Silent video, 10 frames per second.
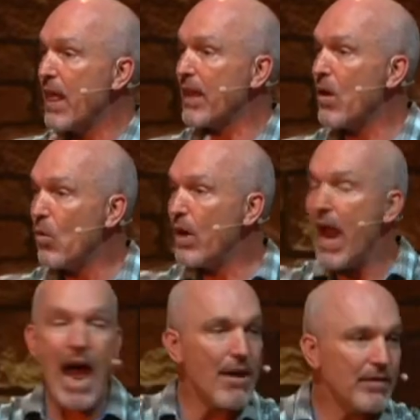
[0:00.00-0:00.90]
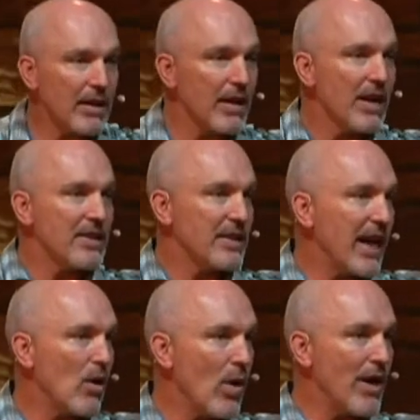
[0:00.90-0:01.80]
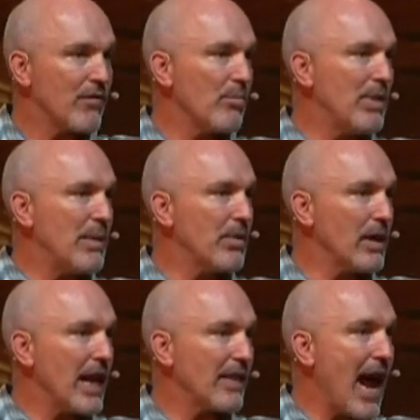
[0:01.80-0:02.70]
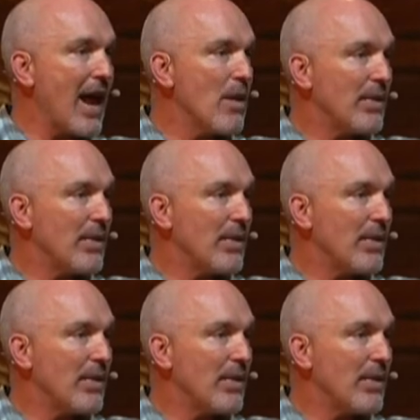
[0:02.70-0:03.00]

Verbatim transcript: that we have to stay away from people like that